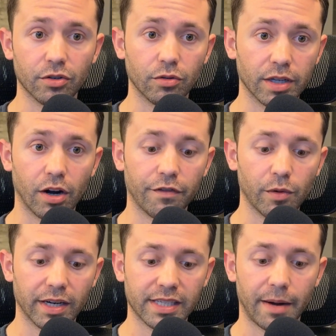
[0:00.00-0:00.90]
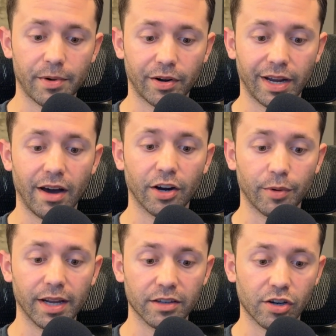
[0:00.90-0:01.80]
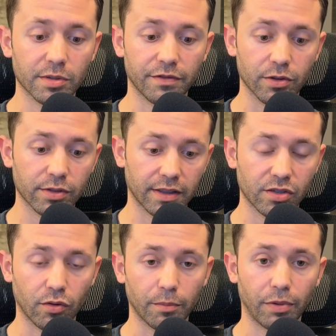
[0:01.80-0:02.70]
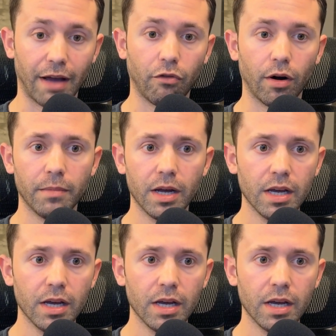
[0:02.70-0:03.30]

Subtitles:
if you want to set up your account, agree to the terms of use on the Solin platform.